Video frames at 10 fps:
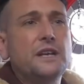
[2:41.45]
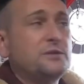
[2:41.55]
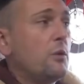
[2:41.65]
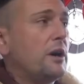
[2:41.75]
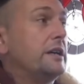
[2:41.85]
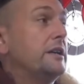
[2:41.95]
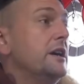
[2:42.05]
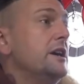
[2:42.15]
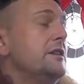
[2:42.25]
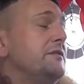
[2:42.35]
That's why
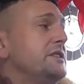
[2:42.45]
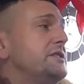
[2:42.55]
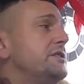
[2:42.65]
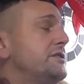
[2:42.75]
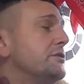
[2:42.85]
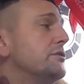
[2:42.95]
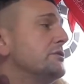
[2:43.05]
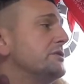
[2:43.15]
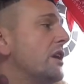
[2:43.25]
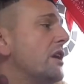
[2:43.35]
vintage
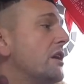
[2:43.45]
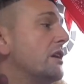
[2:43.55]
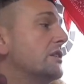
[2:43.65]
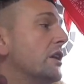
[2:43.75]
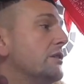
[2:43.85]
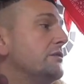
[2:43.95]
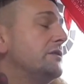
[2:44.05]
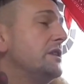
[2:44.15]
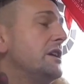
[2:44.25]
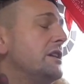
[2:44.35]
stores are kind of.
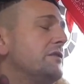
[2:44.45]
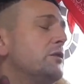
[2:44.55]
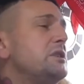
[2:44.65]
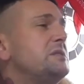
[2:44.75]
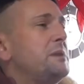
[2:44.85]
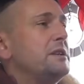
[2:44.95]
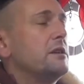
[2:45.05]
They've always been